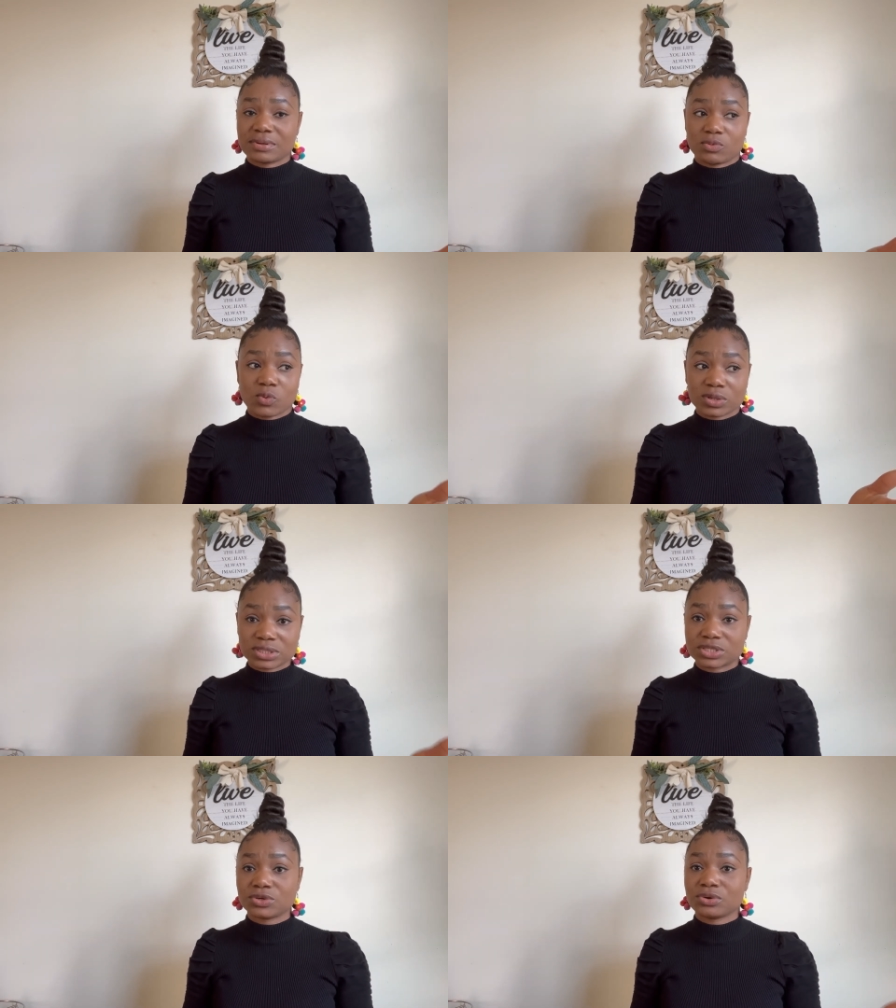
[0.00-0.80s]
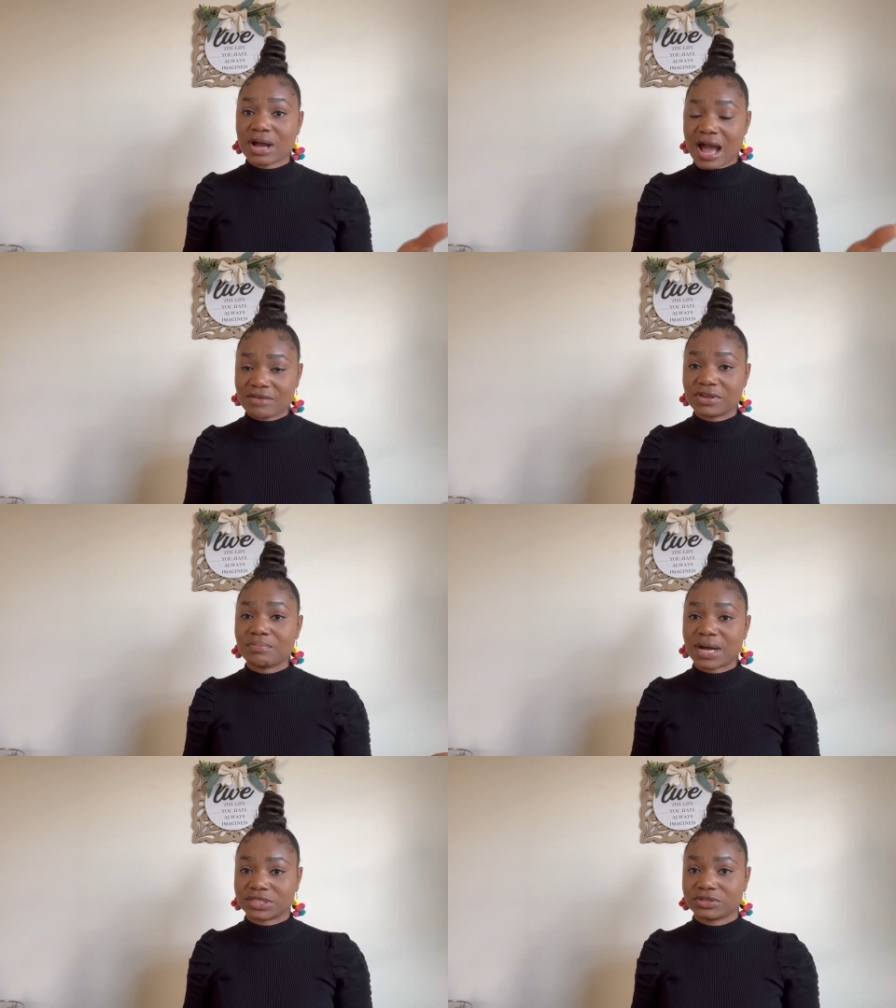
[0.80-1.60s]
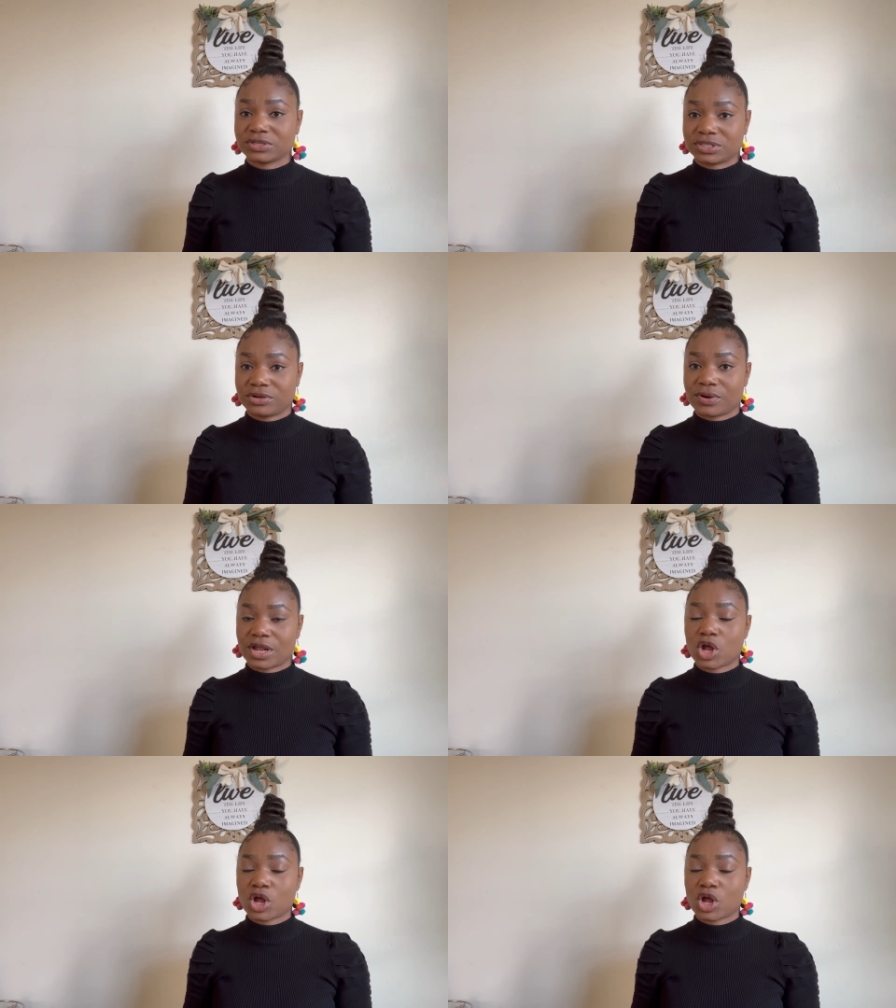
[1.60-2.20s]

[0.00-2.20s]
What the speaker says: once you have a bachelor's degree.